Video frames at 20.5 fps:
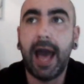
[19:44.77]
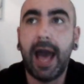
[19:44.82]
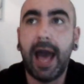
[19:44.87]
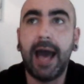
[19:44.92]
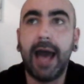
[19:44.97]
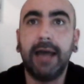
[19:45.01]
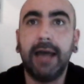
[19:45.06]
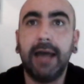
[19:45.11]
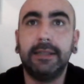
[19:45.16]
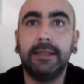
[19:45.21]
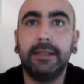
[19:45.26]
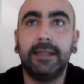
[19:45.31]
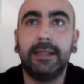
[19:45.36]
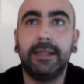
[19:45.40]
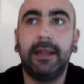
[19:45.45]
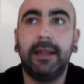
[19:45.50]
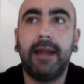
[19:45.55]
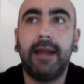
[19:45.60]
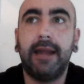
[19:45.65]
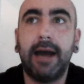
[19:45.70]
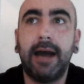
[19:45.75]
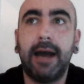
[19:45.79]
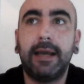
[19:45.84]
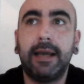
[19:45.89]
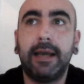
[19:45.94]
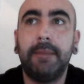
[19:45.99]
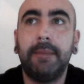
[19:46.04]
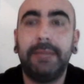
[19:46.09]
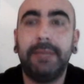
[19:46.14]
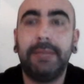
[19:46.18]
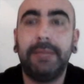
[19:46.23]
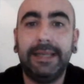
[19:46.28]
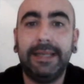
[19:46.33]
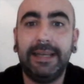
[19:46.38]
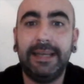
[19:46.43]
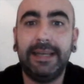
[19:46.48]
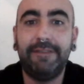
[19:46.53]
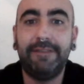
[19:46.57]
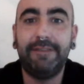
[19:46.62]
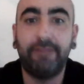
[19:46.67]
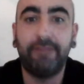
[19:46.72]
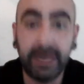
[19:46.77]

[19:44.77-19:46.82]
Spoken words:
And that completely